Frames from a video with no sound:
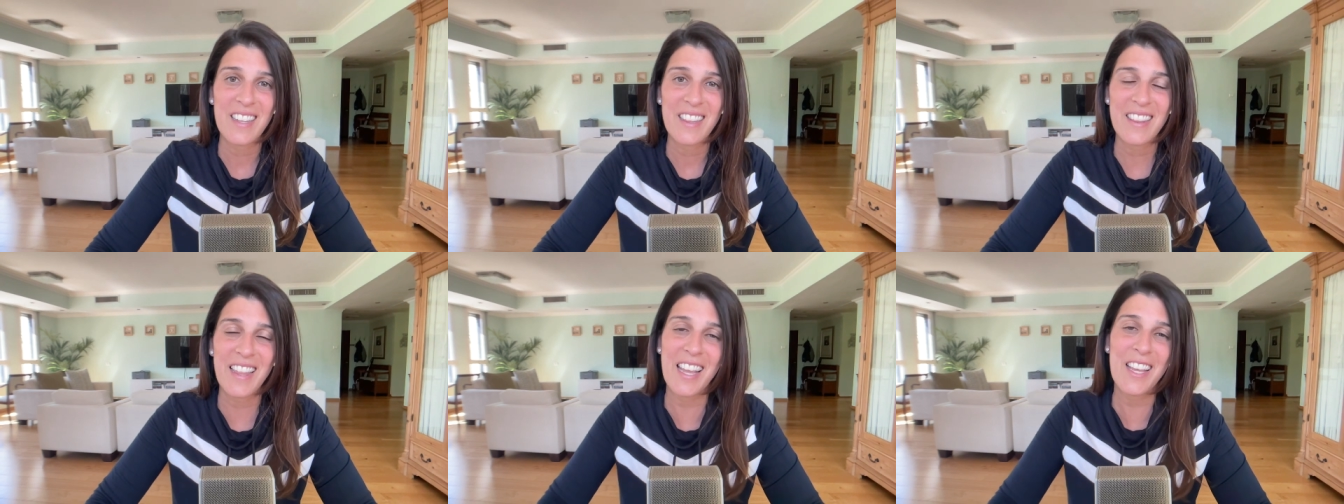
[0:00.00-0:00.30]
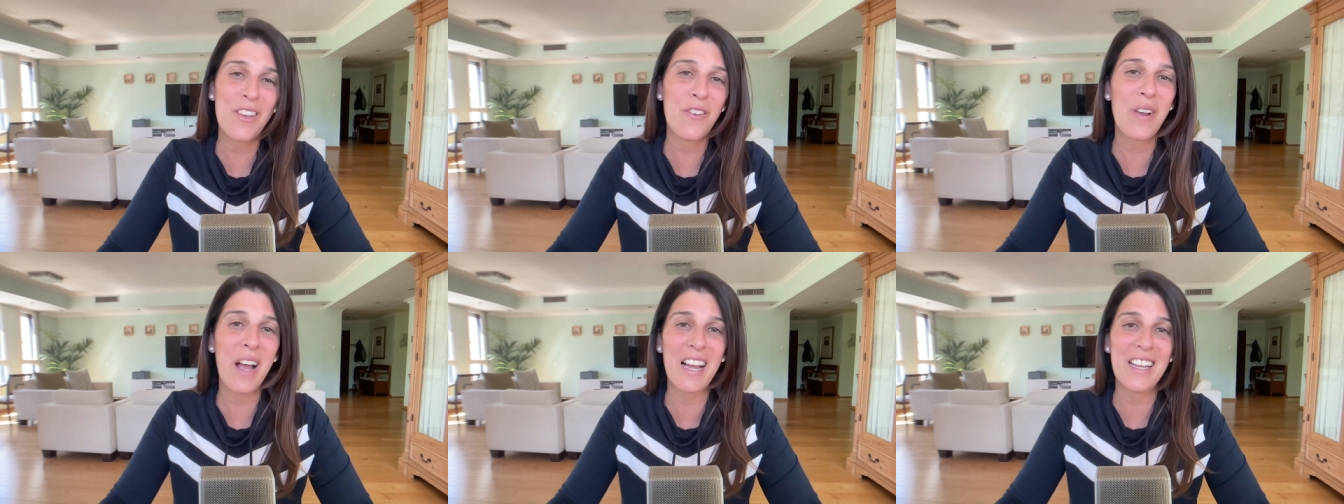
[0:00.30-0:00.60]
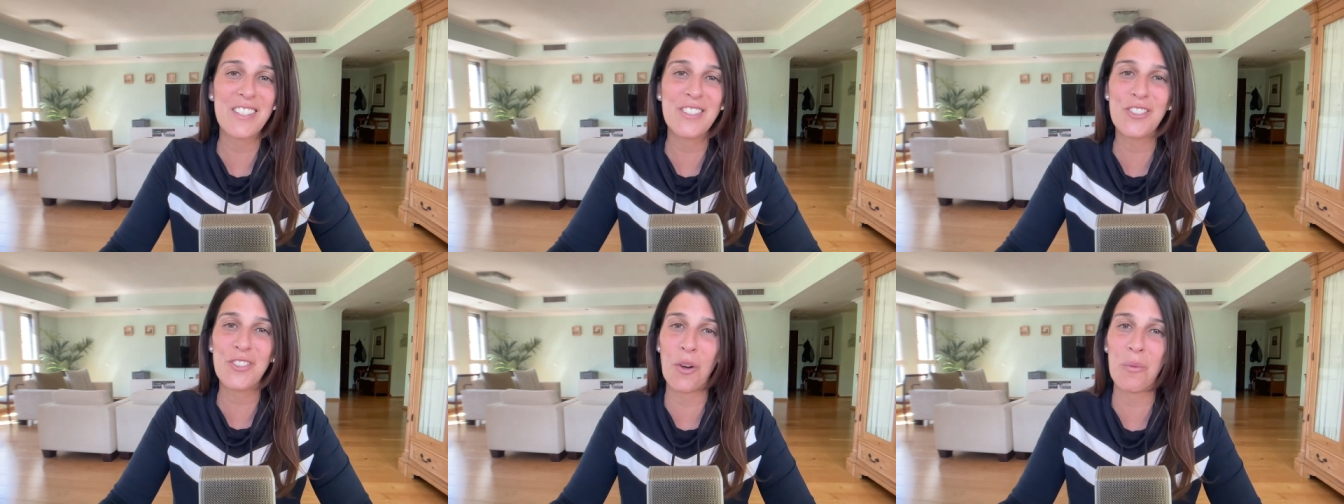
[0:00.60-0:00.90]
Thank you
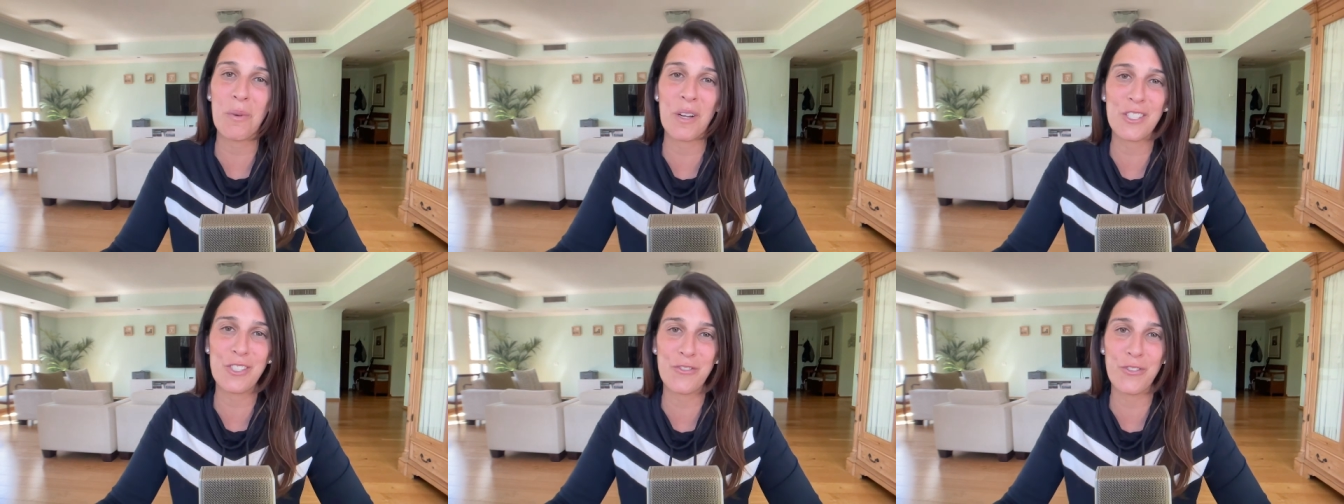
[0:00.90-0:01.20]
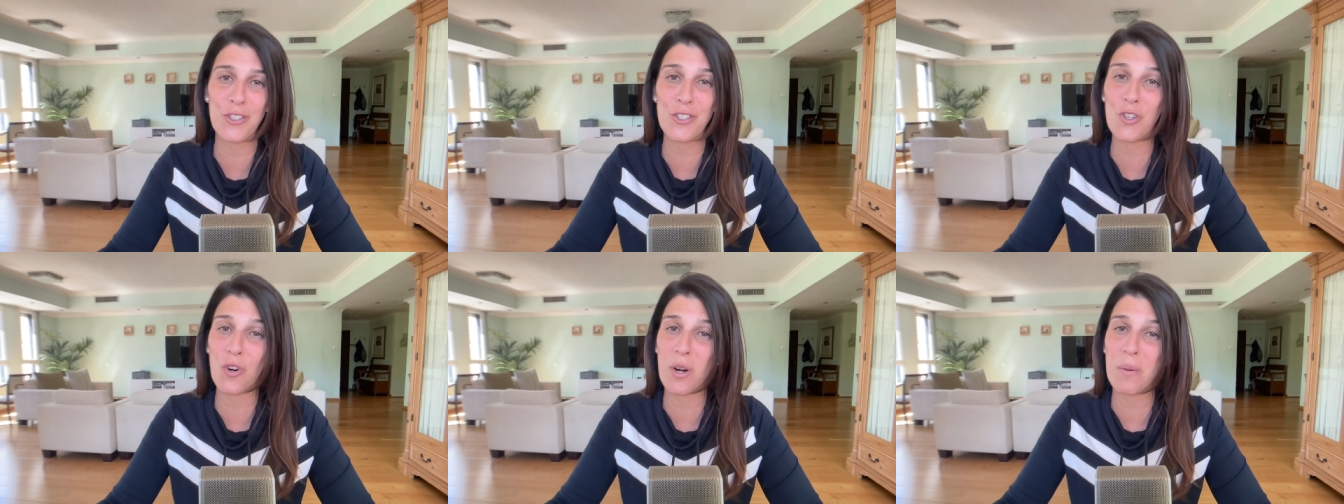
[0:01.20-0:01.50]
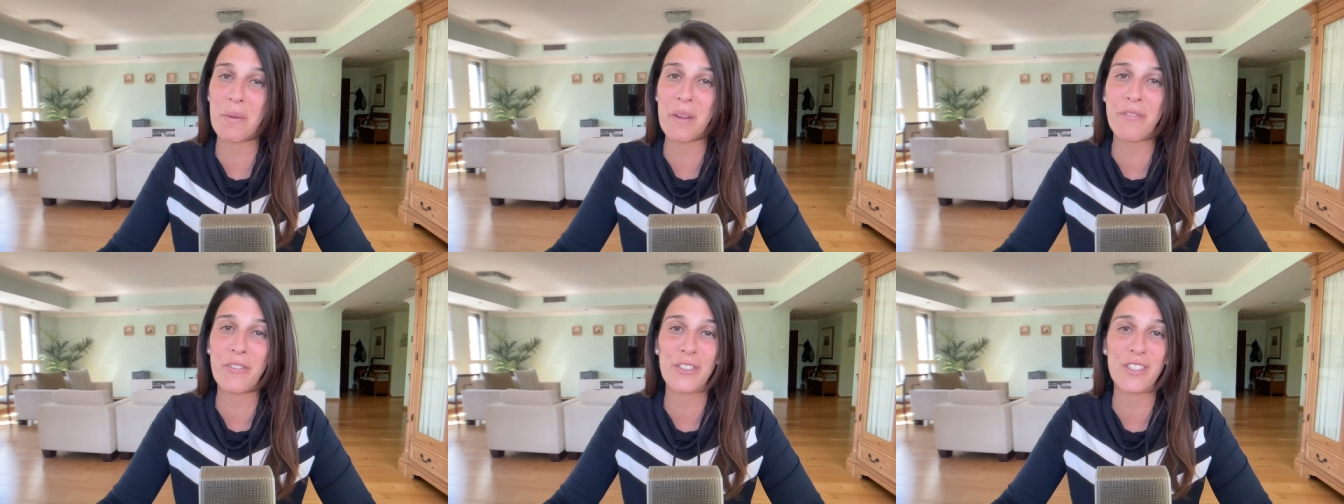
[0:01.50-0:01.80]
guys so much for joining
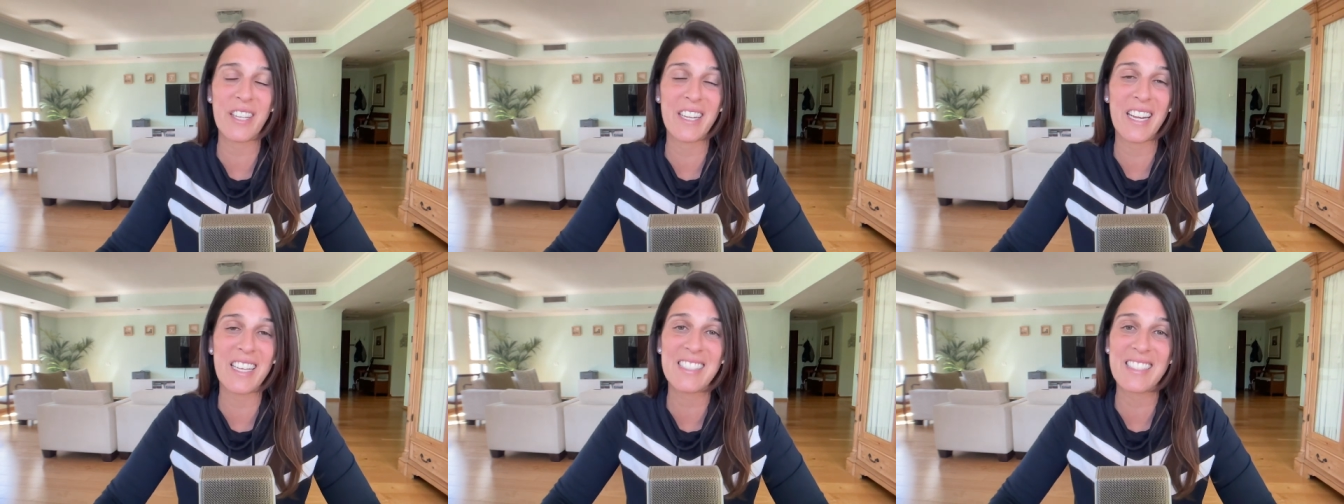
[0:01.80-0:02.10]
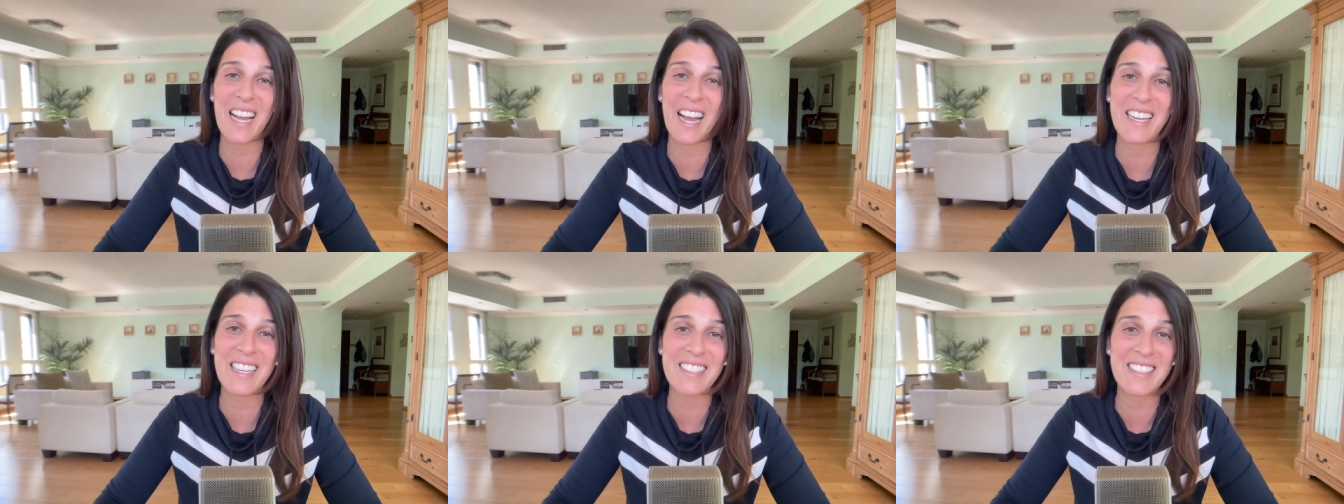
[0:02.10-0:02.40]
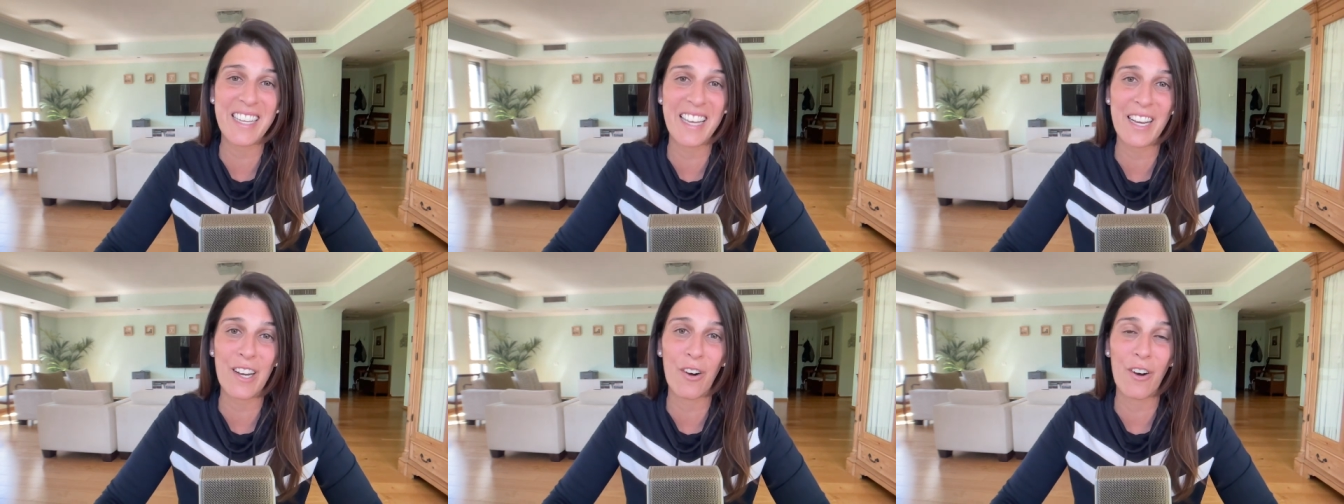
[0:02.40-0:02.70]
me for today's Kindness
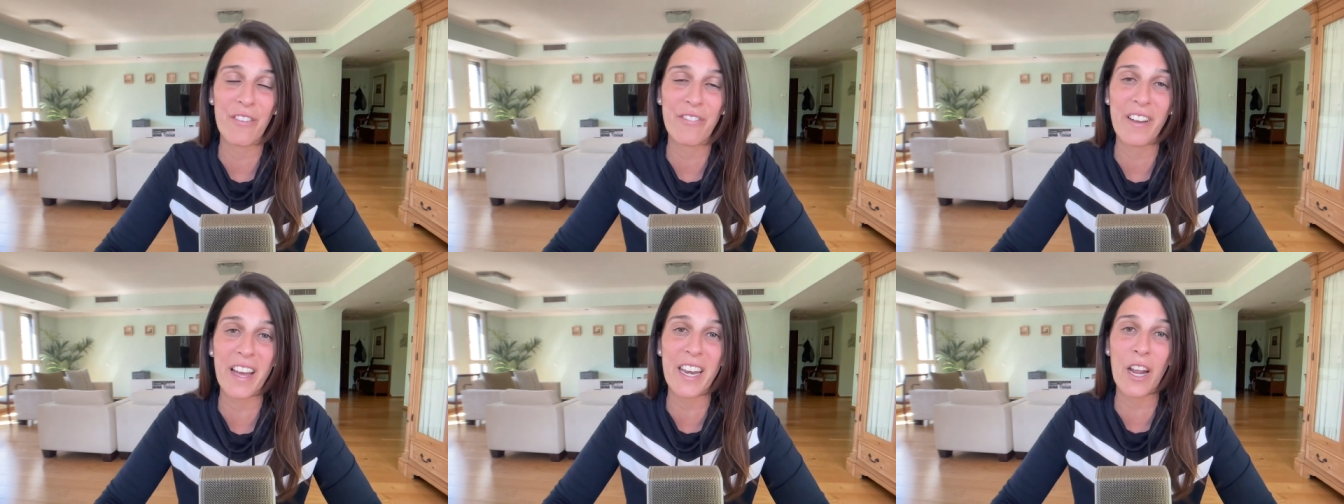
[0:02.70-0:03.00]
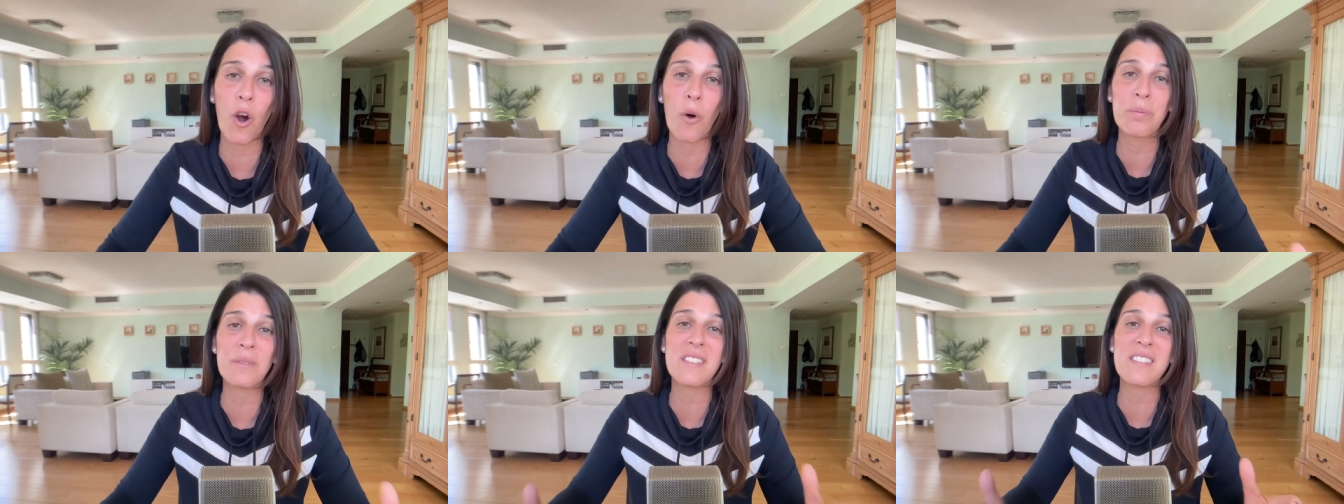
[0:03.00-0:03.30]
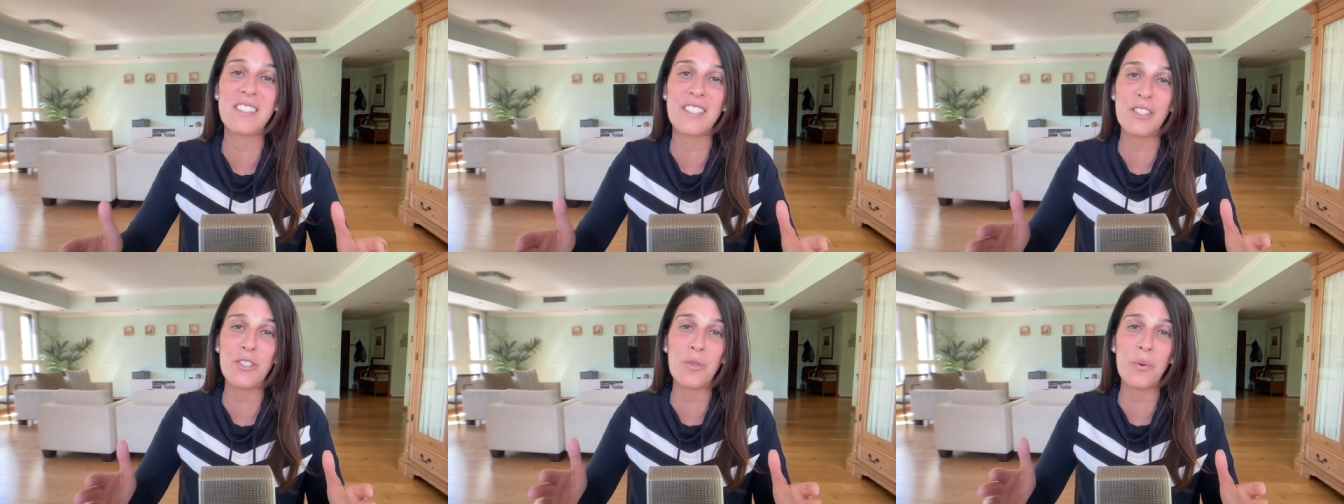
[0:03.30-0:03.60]
Kickoff, and I hope to
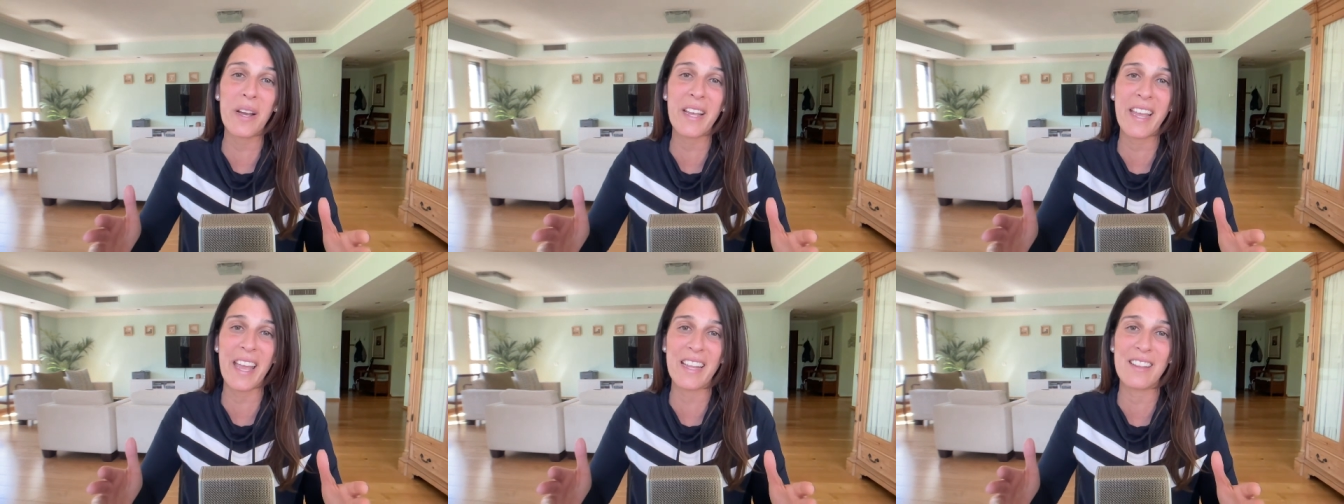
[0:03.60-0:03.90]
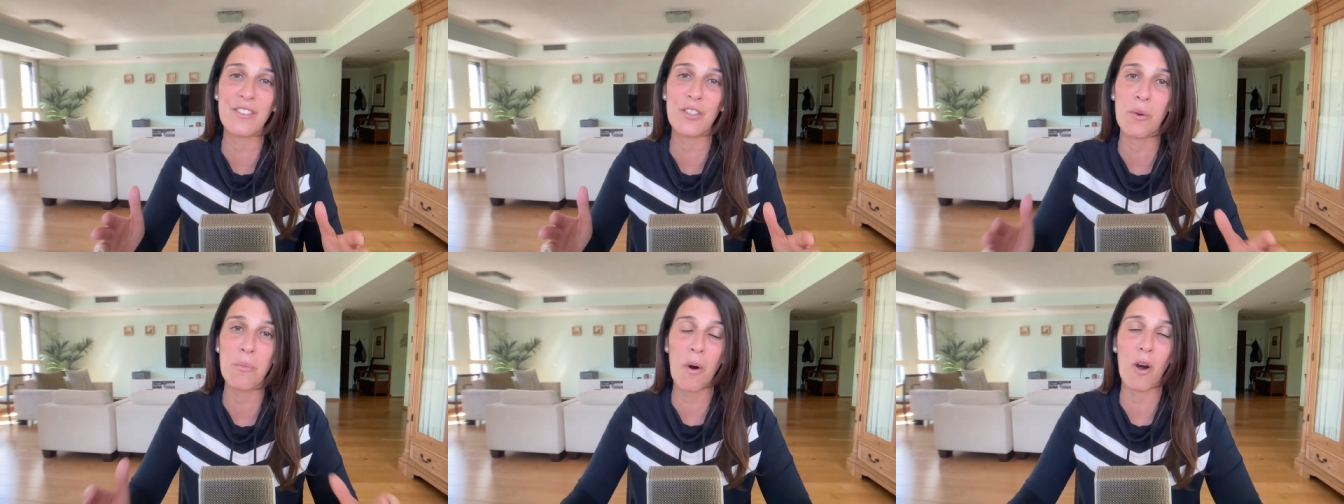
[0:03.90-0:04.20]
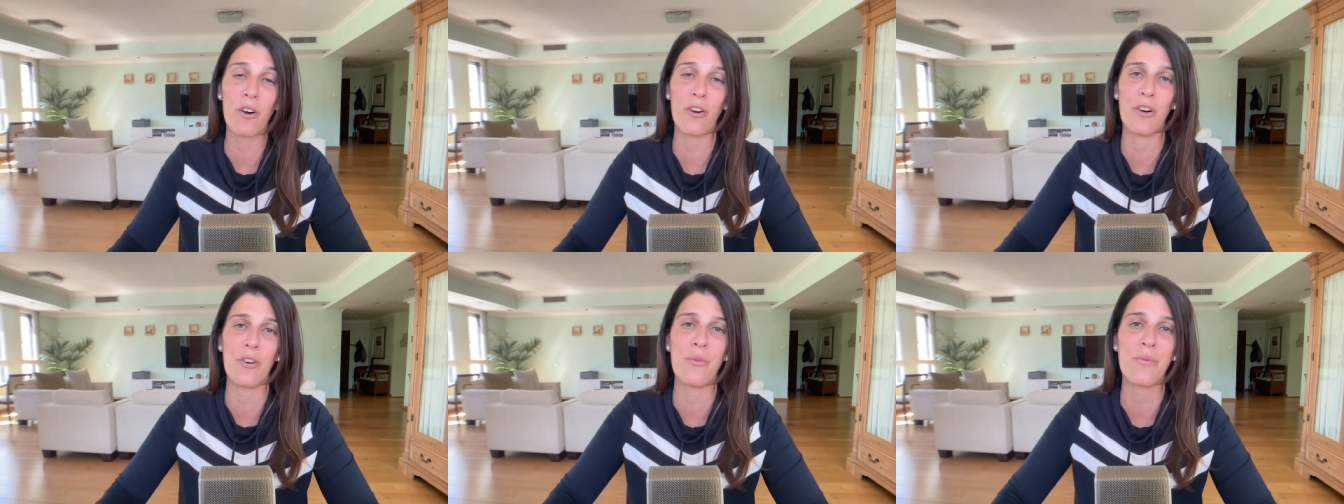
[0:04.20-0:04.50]
see you again
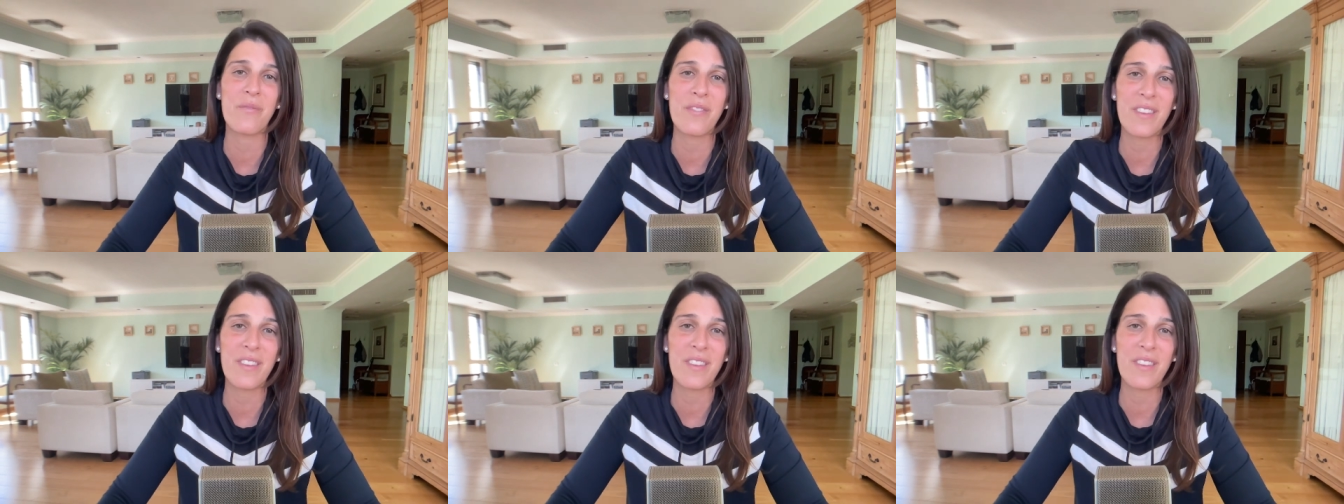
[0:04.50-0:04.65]
tomorrow.